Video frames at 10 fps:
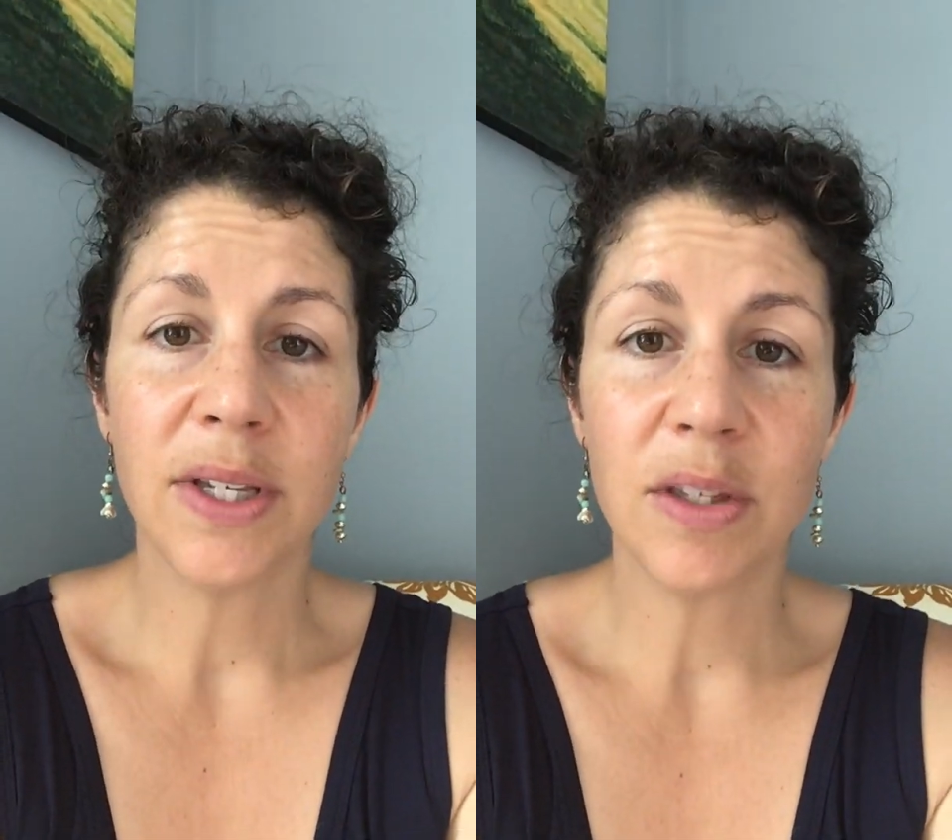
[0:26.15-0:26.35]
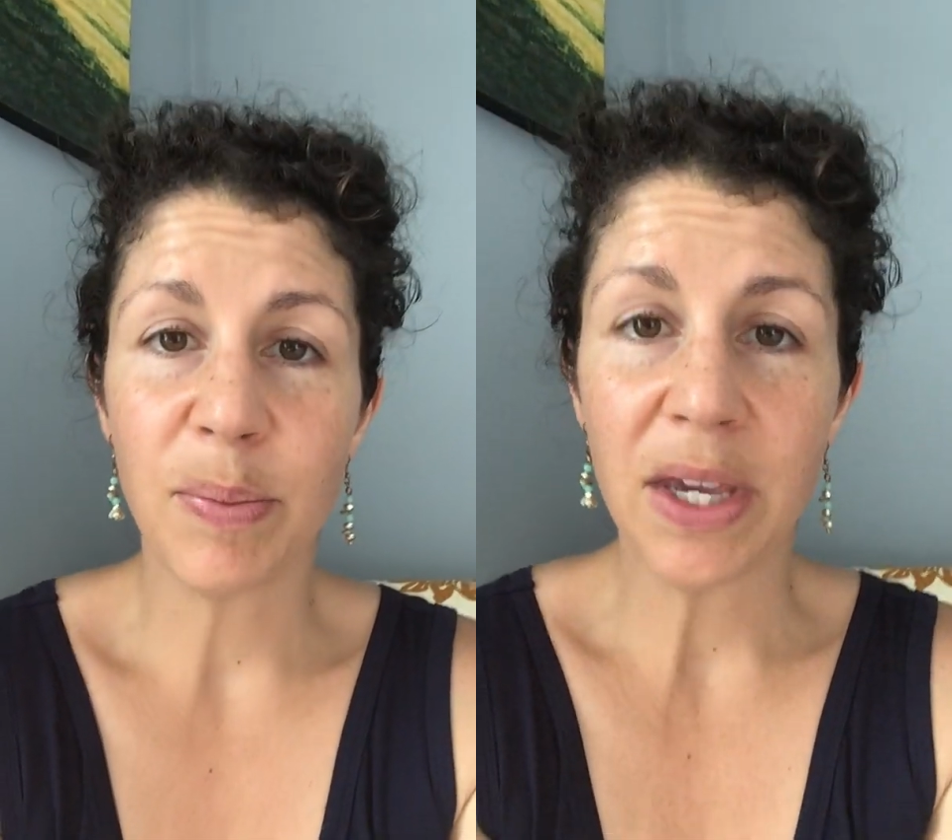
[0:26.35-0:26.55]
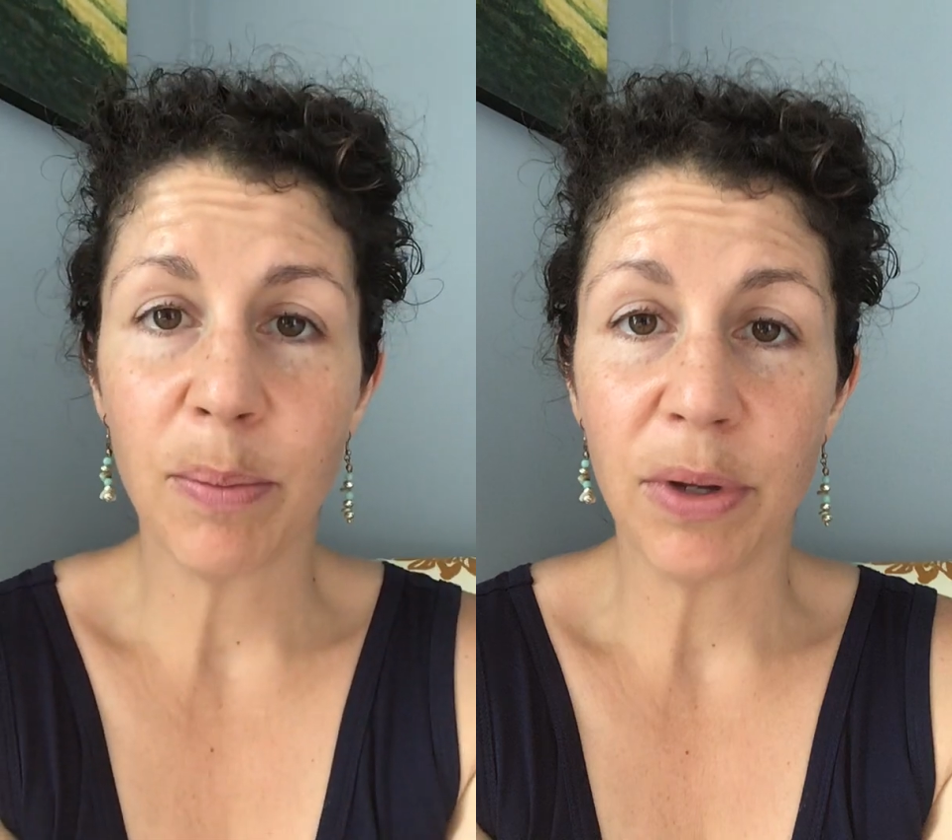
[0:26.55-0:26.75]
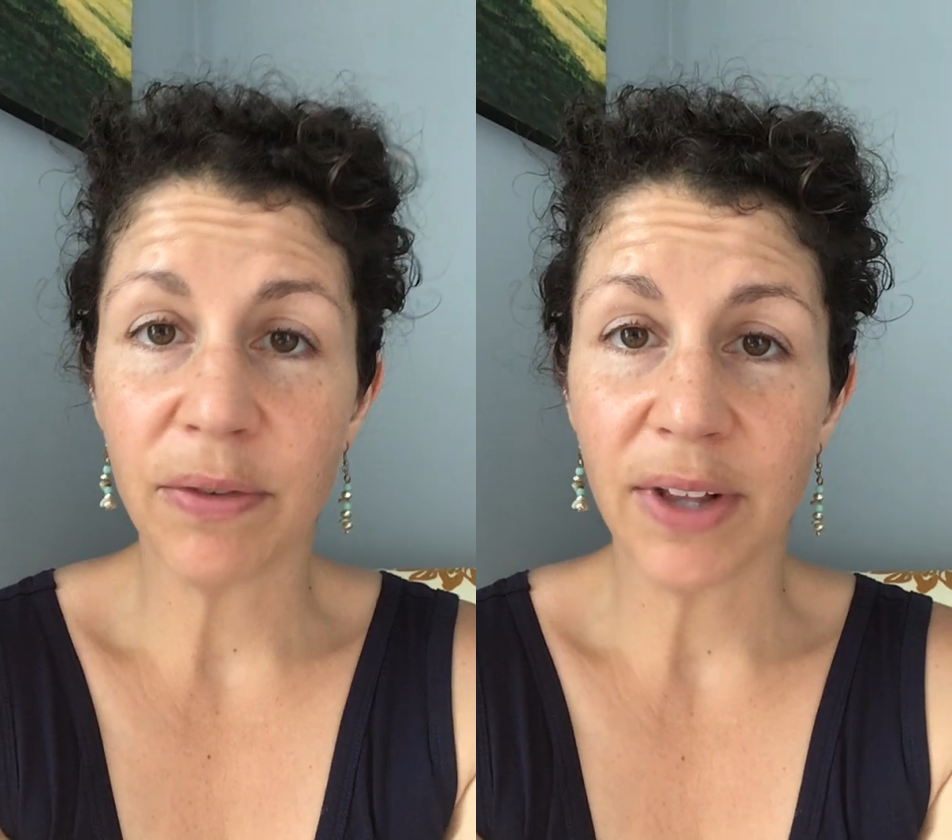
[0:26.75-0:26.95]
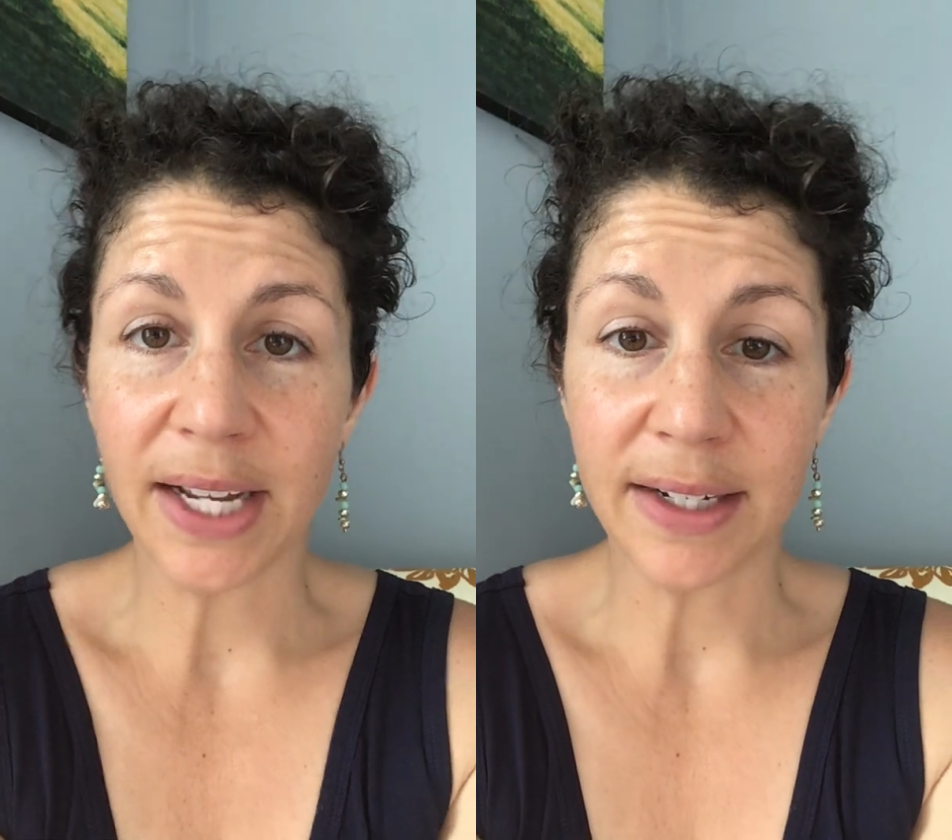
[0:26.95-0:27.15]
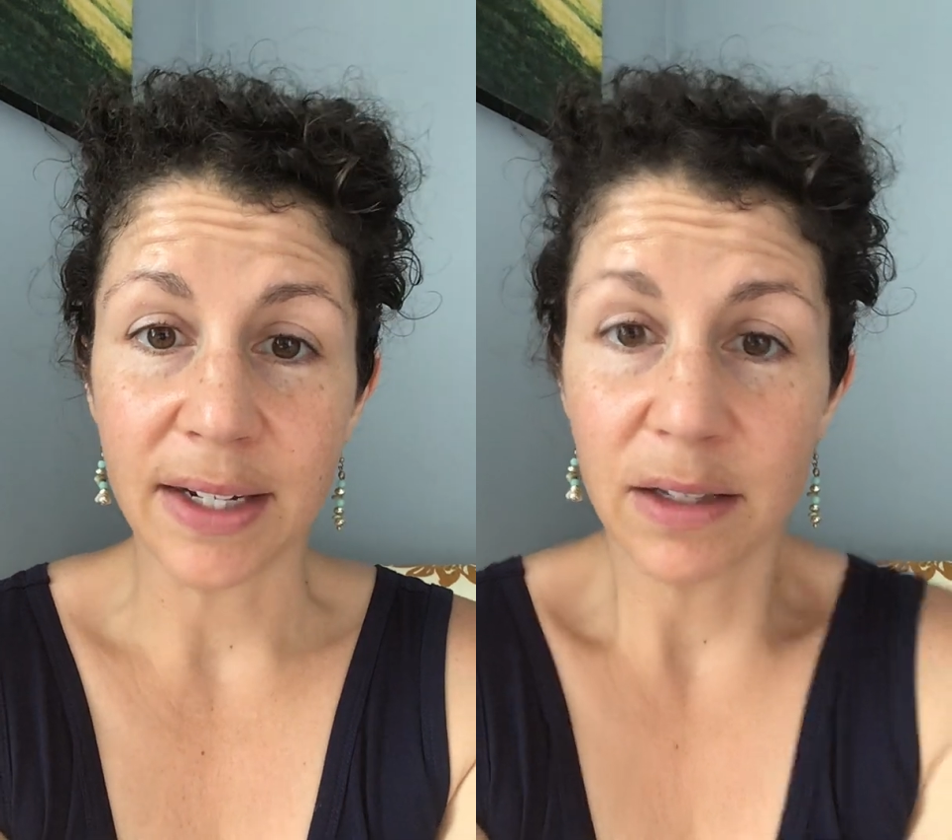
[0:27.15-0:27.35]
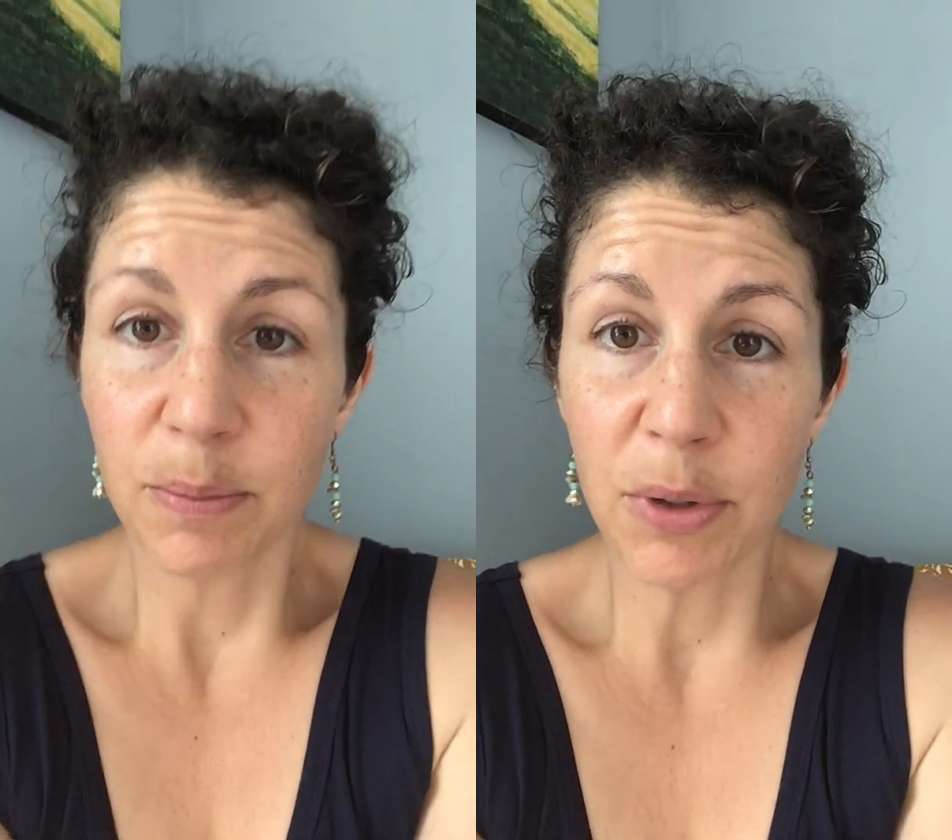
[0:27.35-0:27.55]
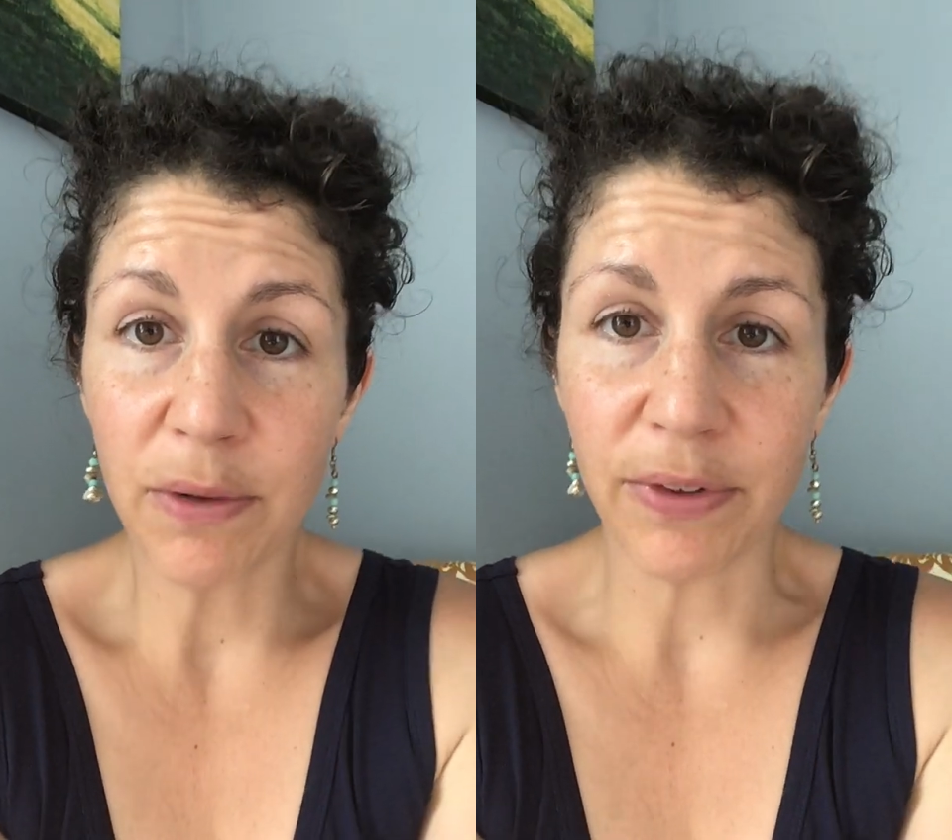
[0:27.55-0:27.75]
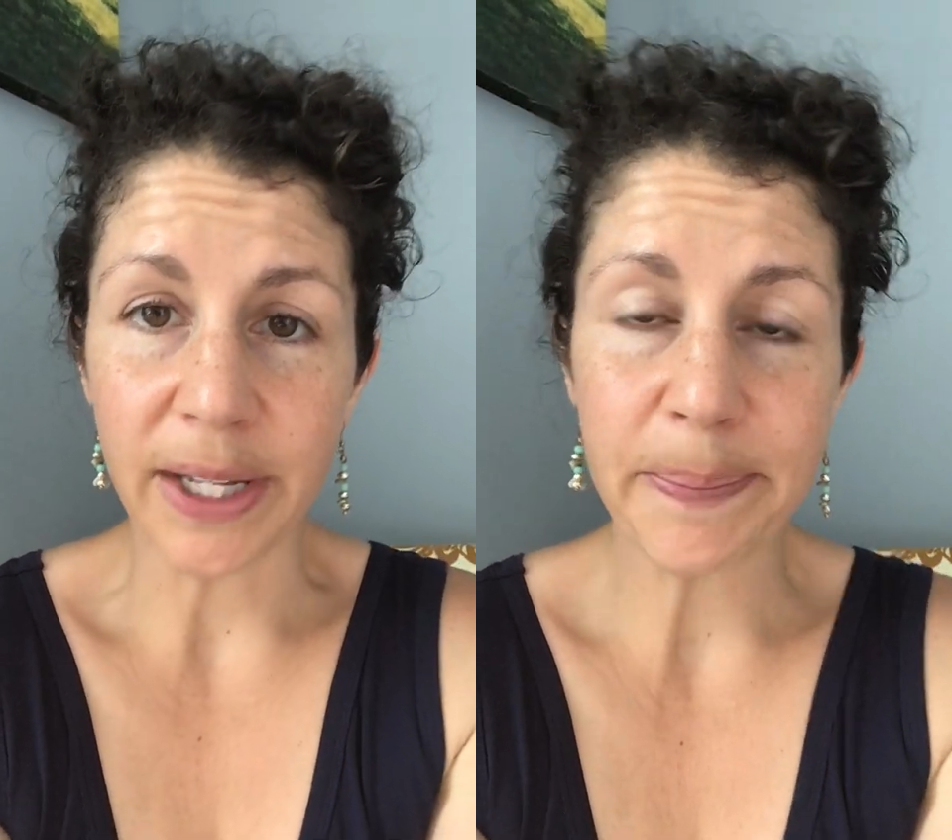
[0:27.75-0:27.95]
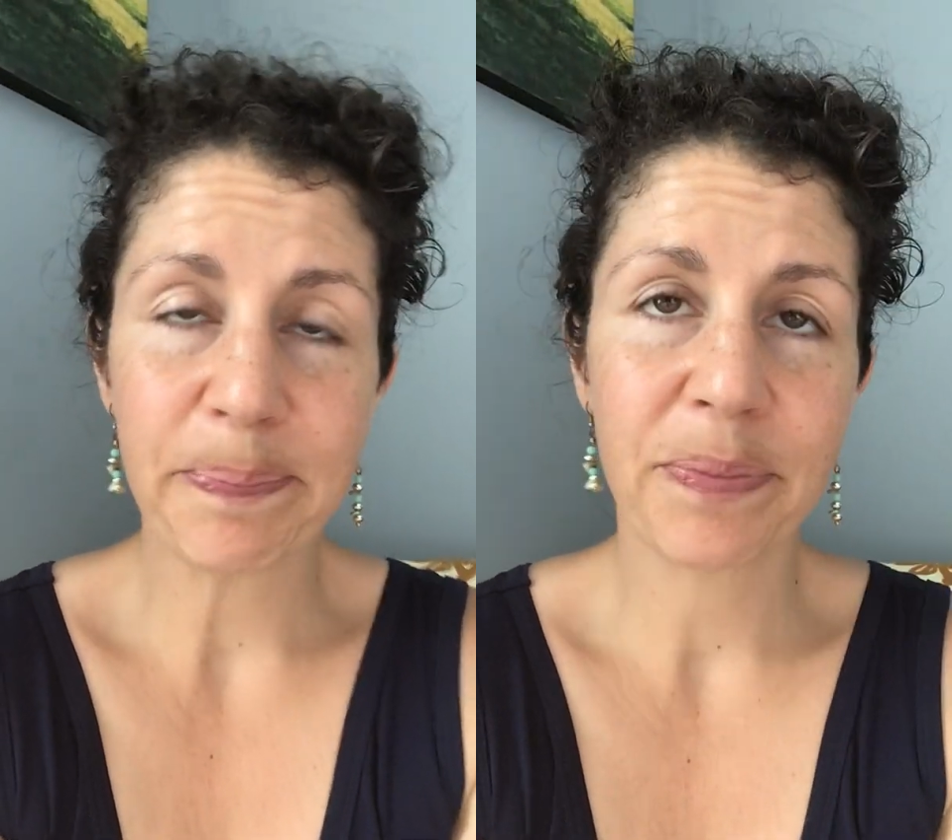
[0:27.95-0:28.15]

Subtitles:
speak beautiful ideas beautifully.